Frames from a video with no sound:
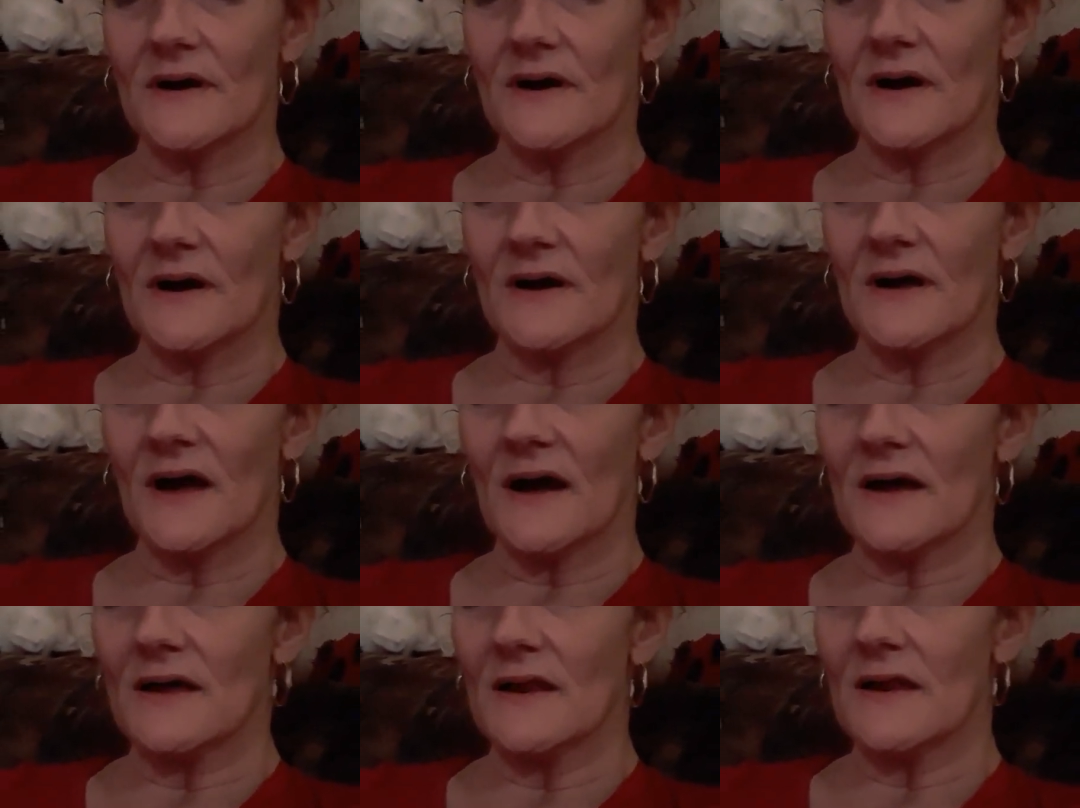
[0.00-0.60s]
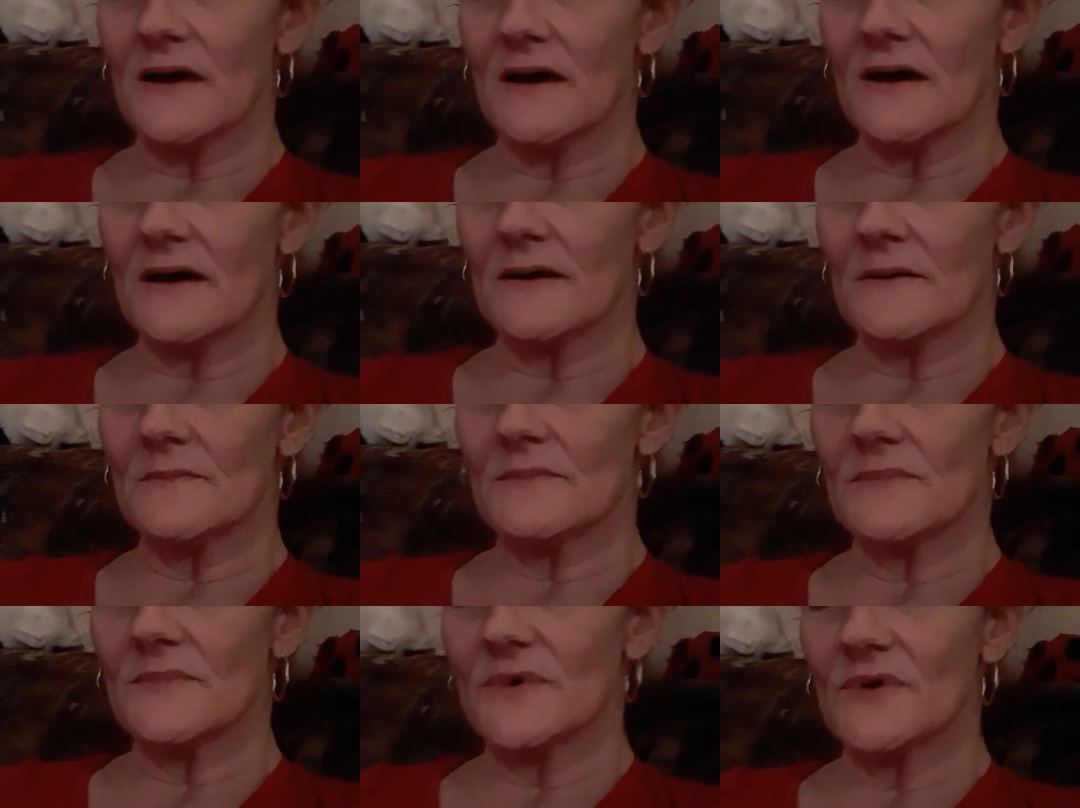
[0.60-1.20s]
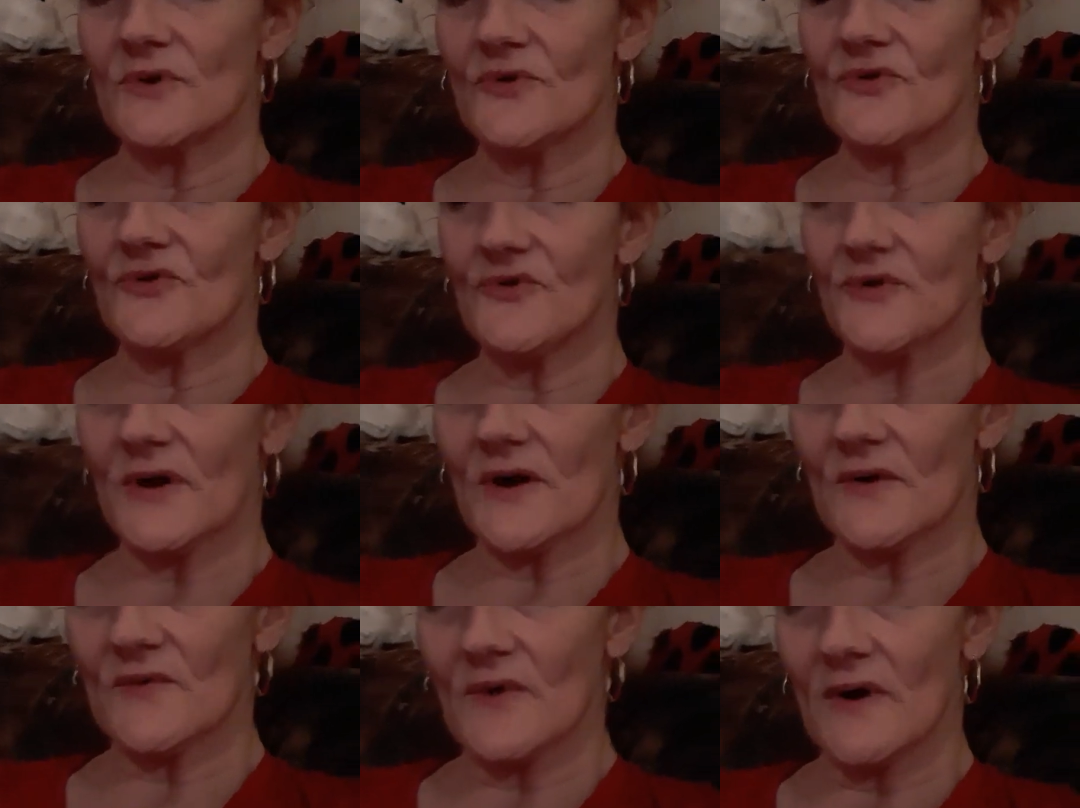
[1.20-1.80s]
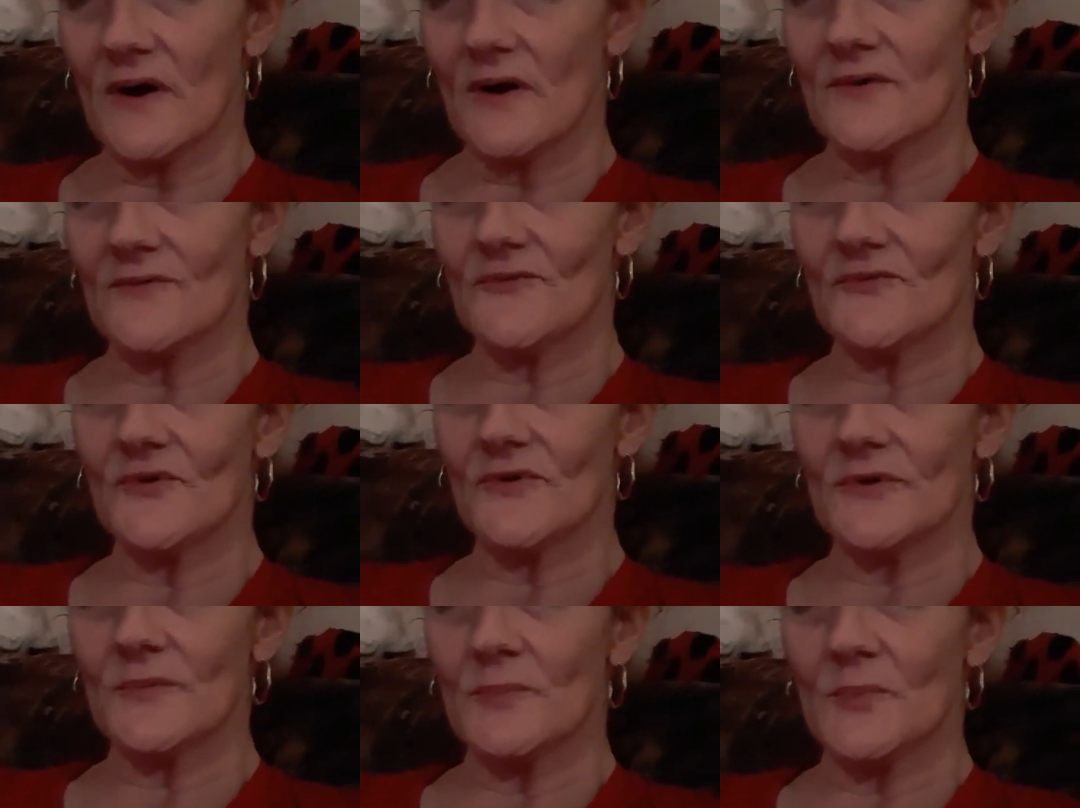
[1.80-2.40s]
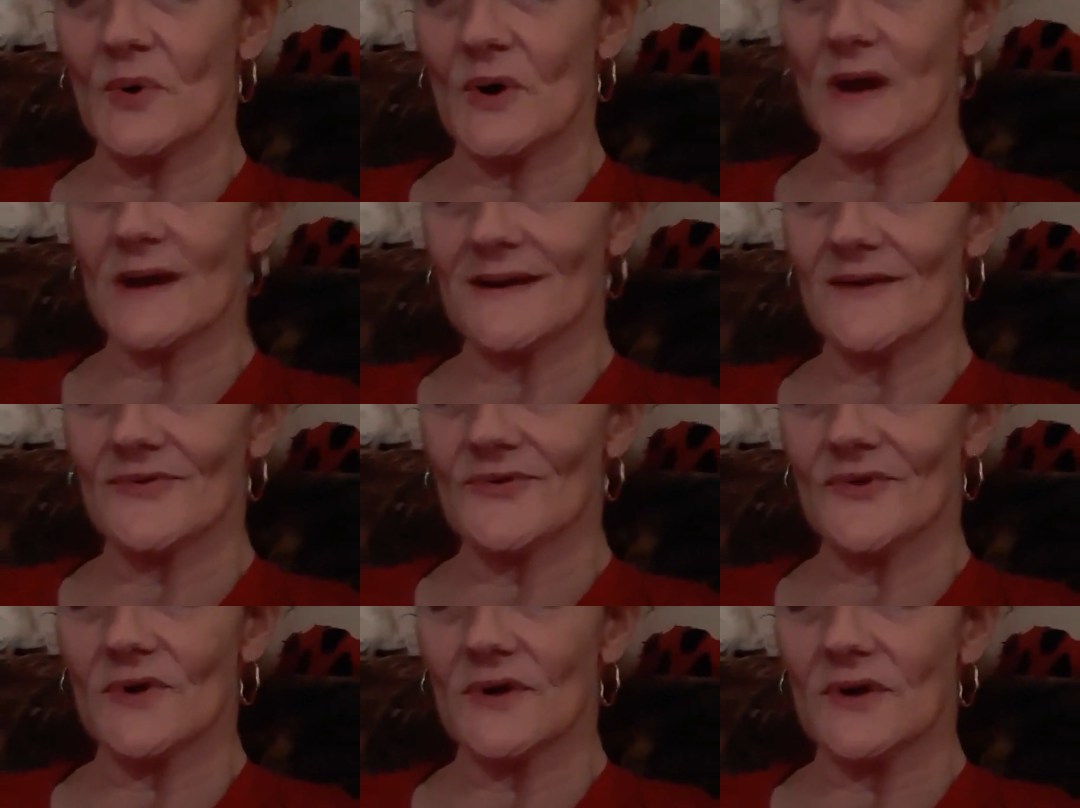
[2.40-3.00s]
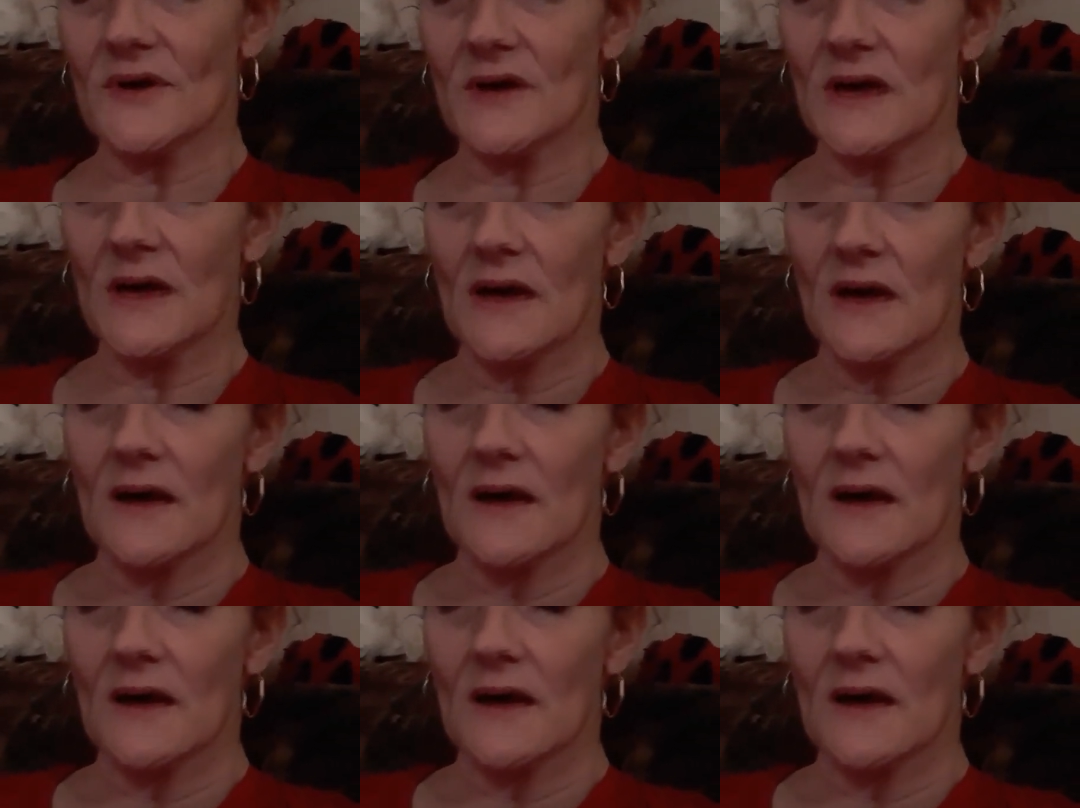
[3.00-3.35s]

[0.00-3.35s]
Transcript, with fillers: I, I, I let him stay around for the pregnancy